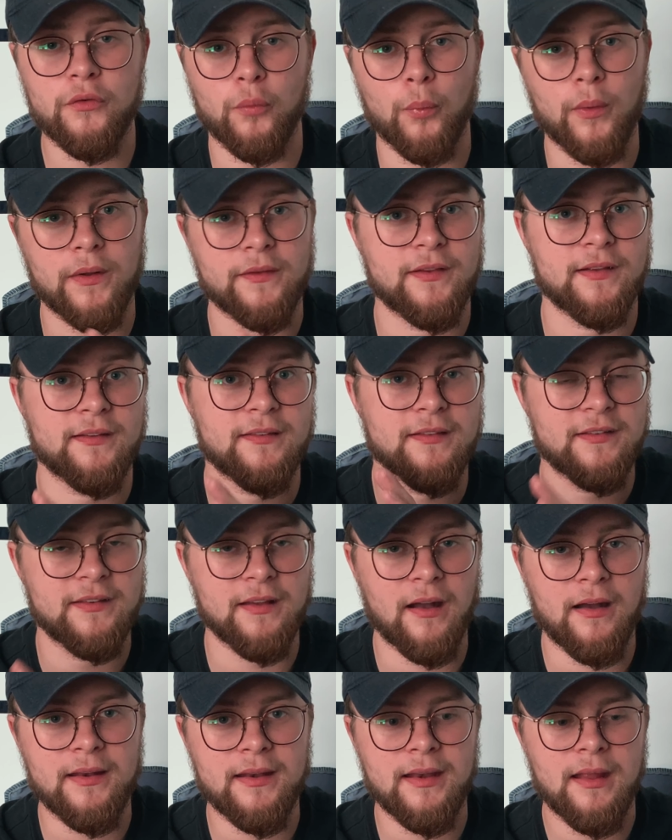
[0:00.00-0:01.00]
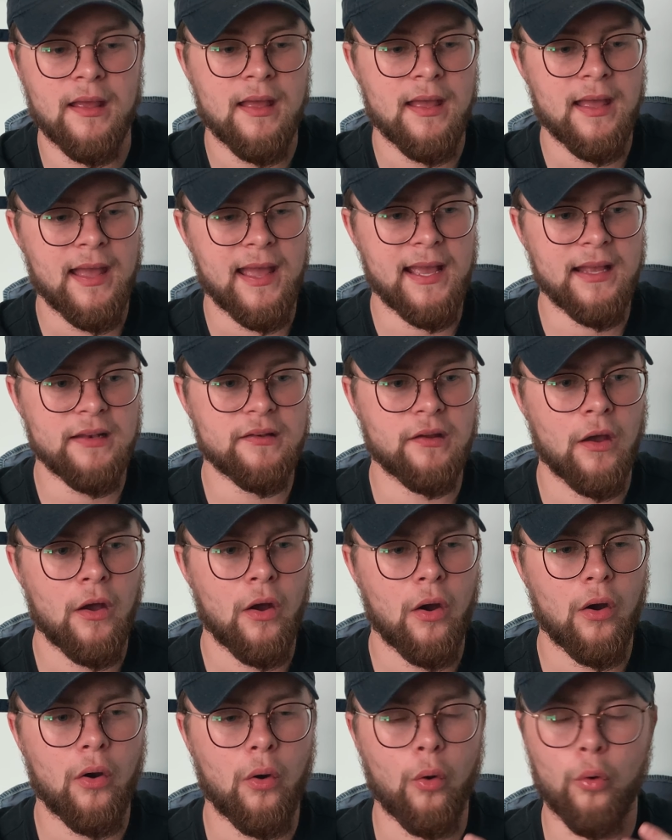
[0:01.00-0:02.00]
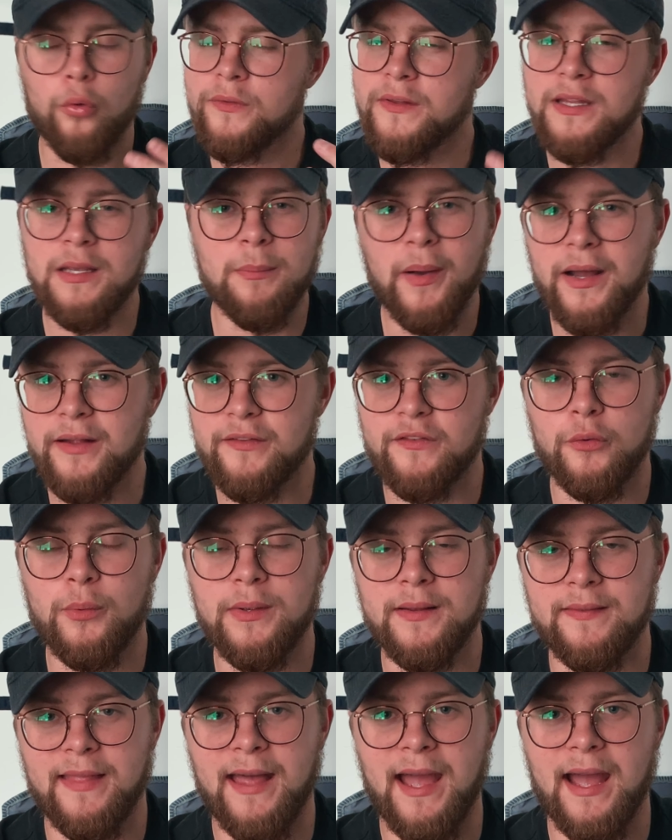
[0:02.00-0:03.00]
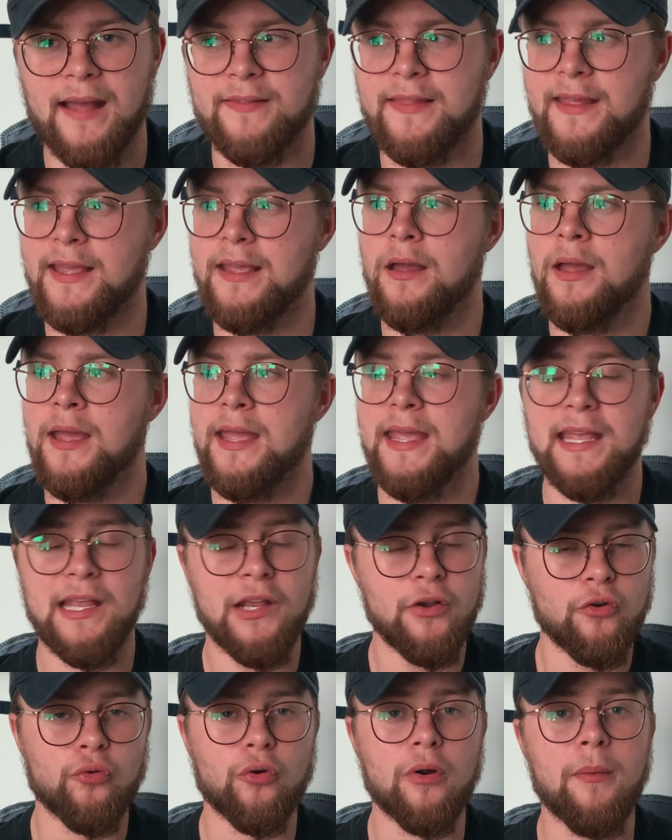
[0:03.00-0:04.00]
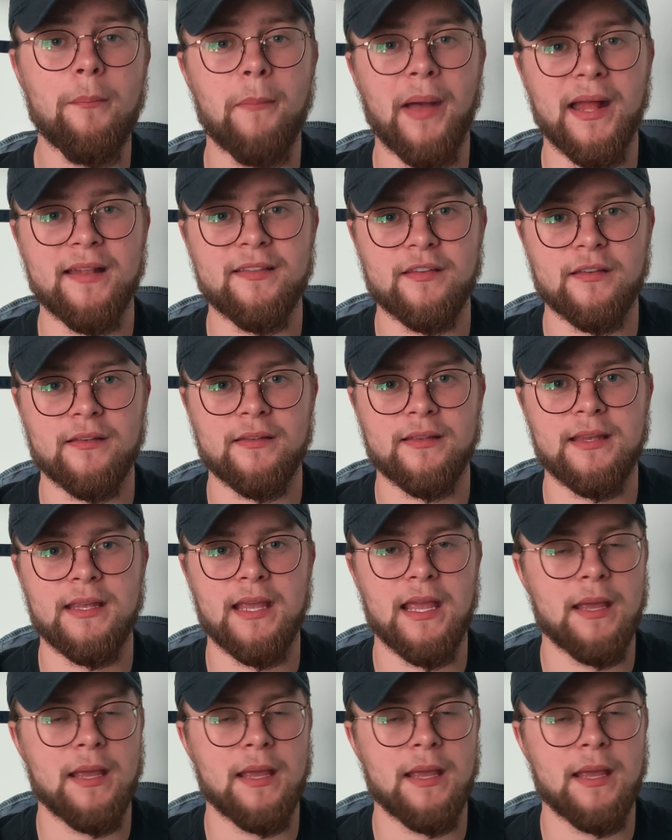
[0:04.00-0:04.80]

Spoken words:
once it's done, and only by doing that, they incrementally